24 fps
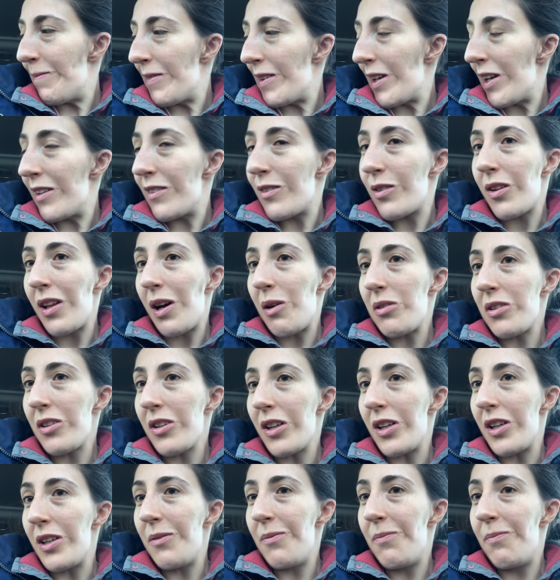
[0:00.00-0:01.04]
And so that was
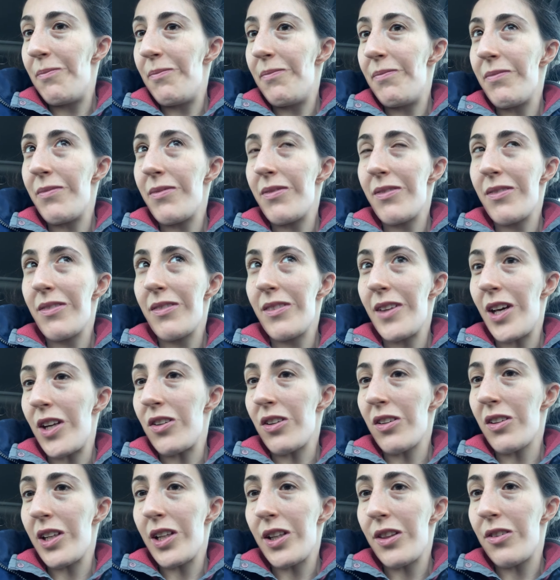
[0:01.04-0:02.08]
good. That
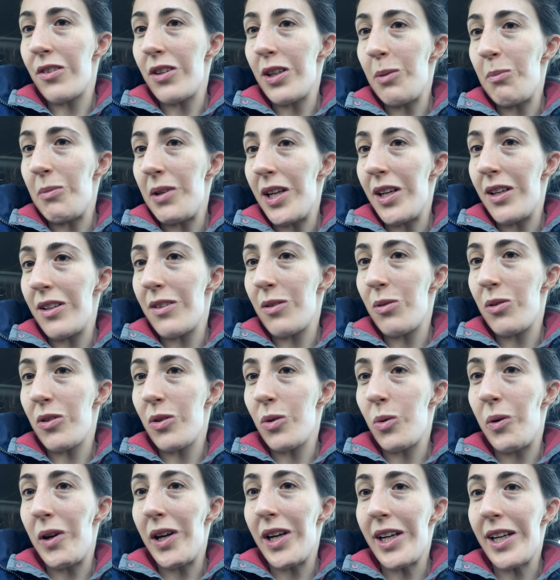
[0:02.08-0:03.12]
took like 30 minutes. It was
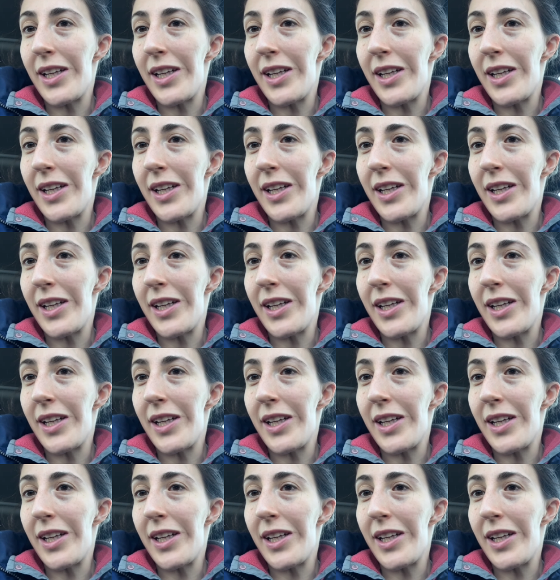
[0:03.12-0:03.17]
quick.